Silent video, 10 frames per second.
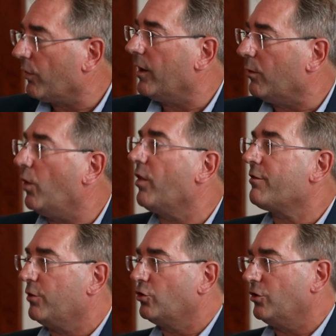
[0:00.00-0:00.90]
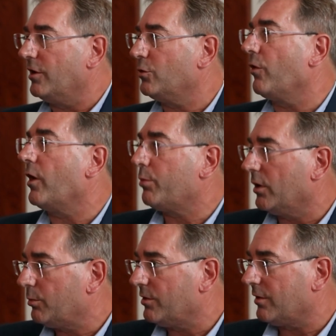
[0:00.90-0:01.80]
their function is, what their
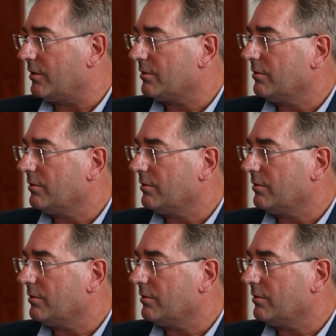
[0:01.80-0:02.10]
purpose is.